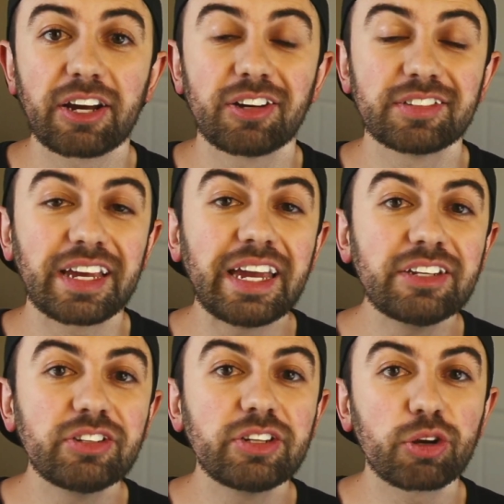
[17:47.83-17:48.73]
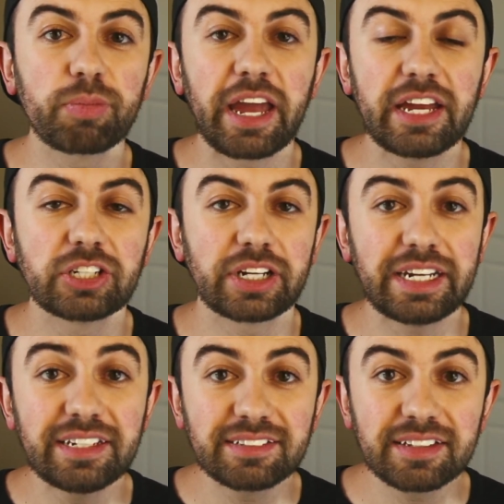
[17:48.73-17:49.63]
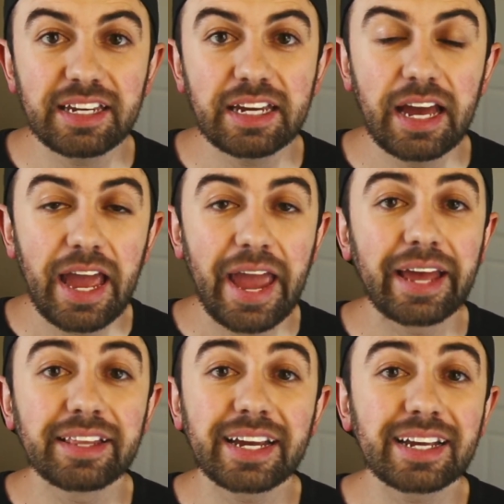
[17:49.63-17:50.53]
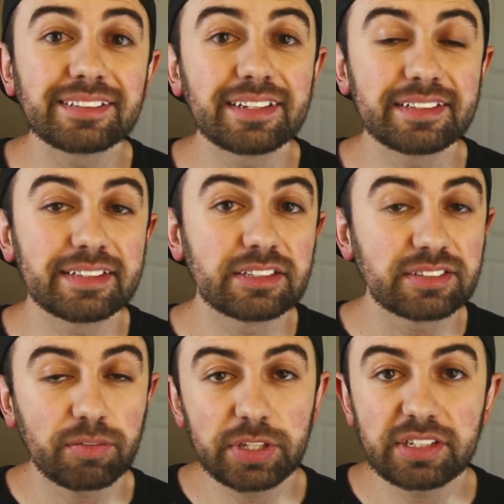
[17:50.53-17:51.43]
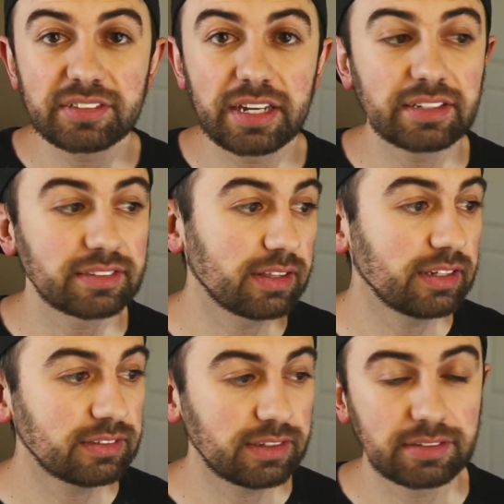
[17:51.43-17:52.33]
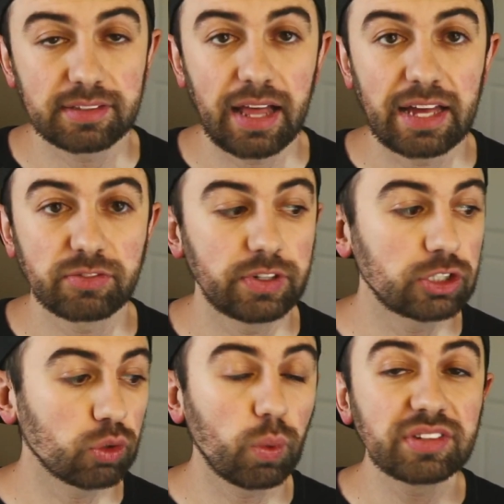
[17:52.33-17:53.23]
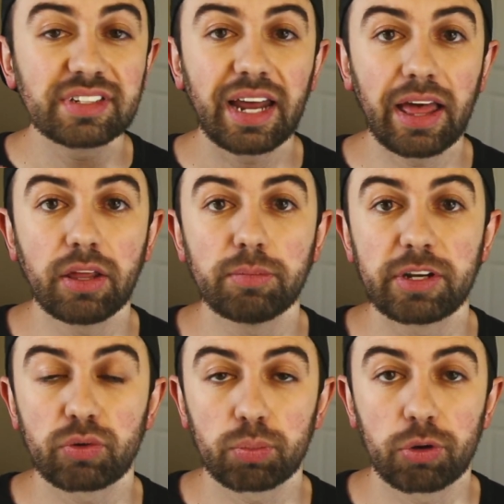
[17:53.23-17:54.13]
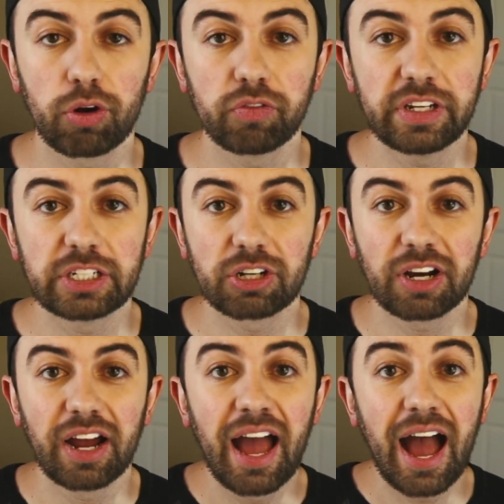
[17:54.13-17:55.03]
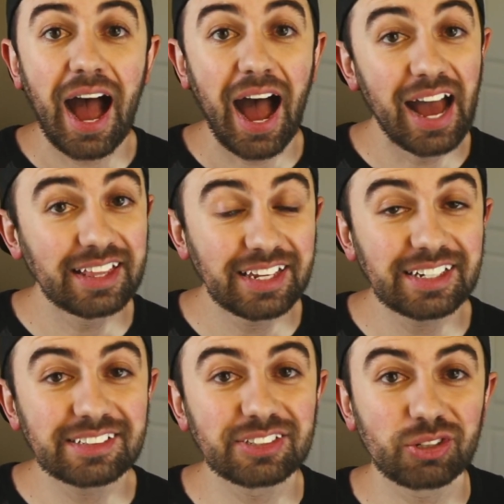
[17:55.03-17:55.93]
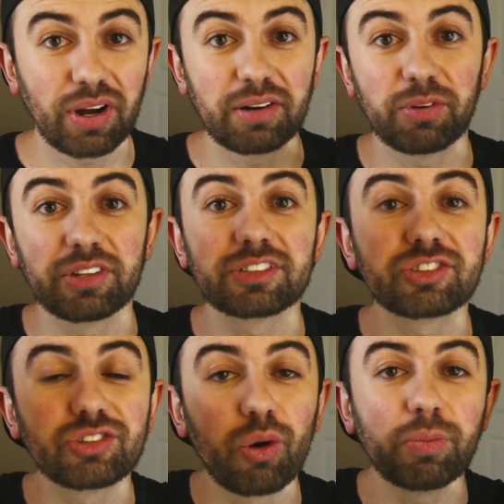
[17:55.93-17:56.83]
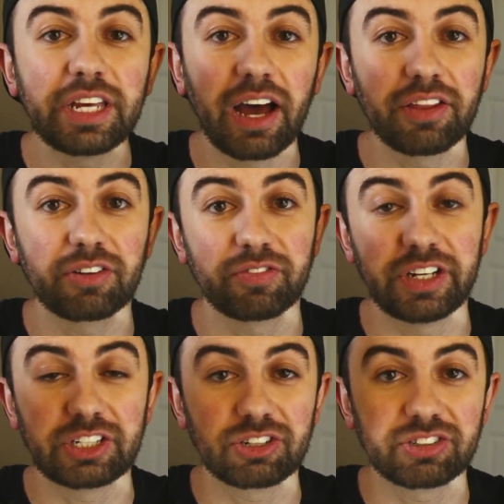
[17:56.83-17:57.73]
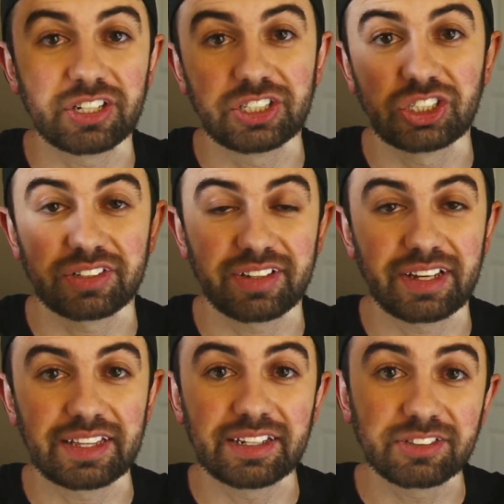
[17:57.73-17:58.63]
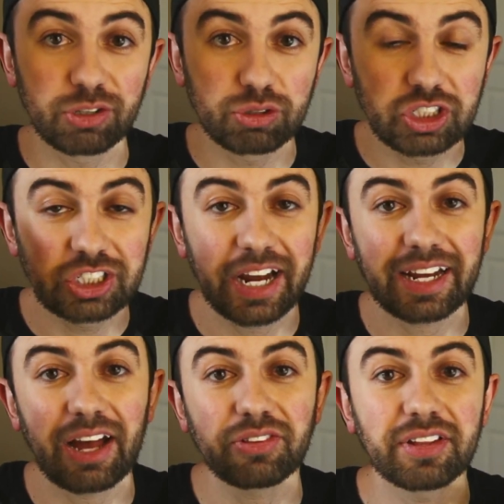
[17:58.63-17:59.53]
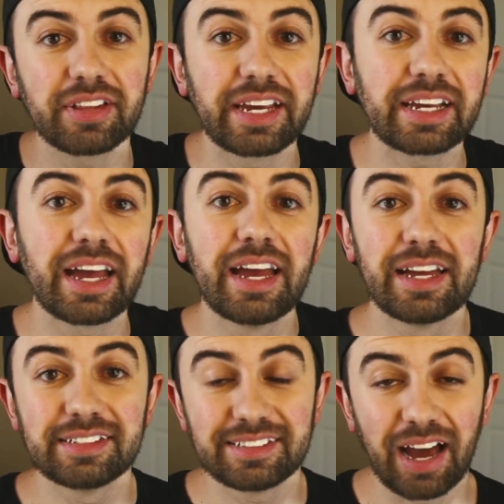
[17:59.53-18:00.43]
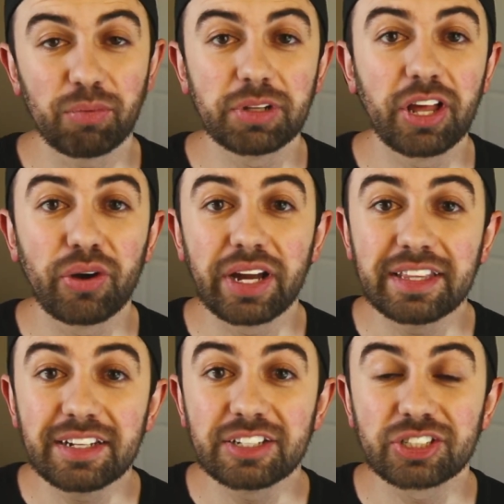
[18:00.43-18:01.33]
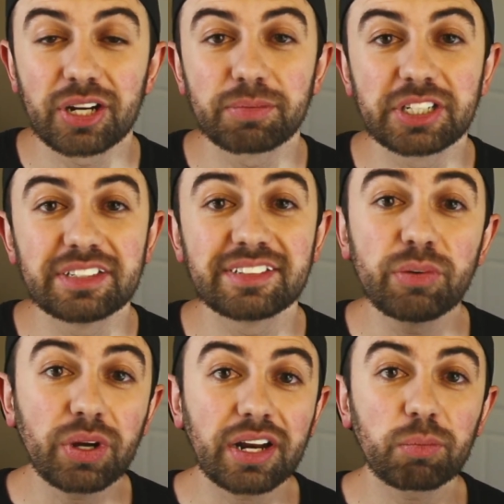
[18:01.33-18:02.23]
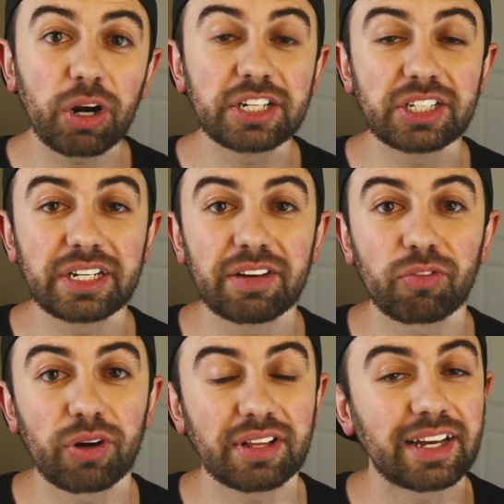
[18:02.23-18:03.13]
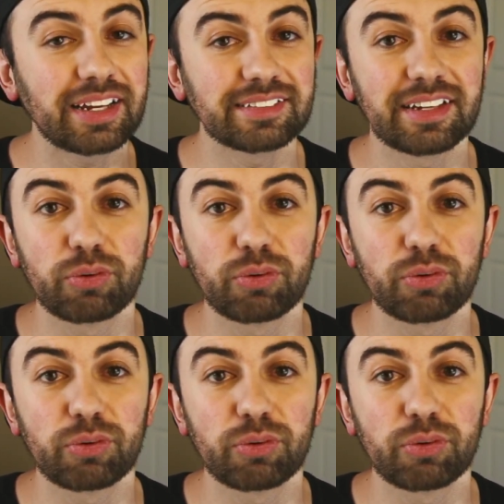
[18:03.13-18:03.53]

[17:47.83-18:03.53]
icons into your page easily. And like I said, some of these things, at least this last feature, was an Elementor Pro feature. I think it's incredible. There's so many other features just like this. So check out the link down below in the description. See what kind of price you can get for it. Like I